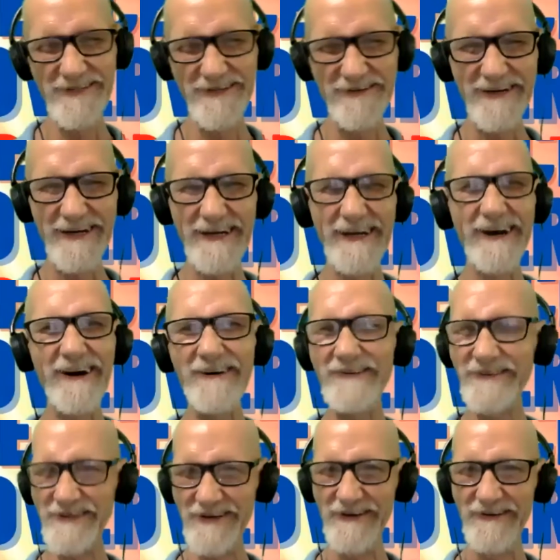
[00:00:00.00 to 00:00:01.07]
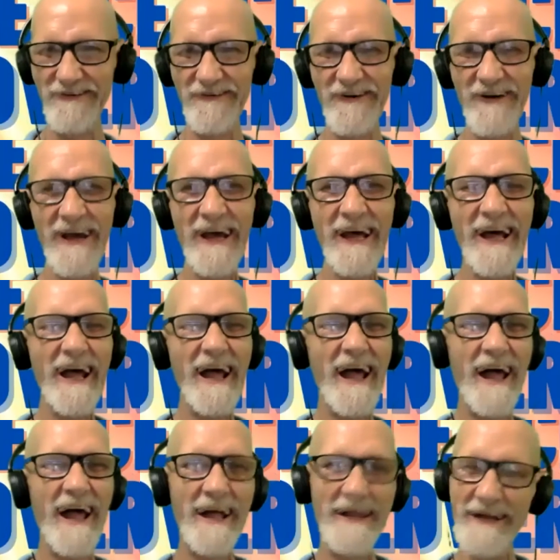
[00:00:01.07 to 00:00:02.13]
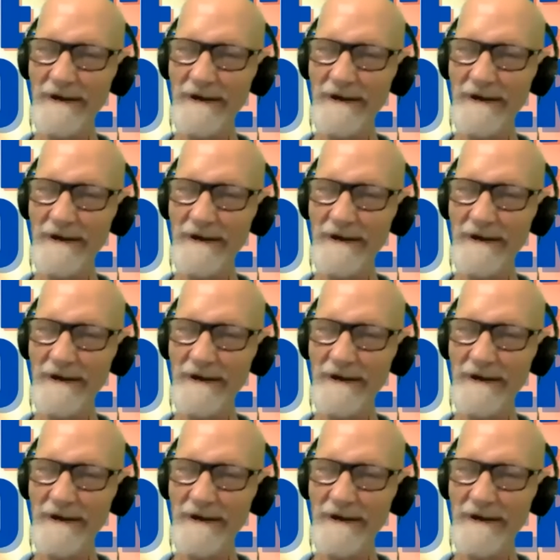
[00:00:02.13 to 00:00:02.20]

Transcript: you can go to, and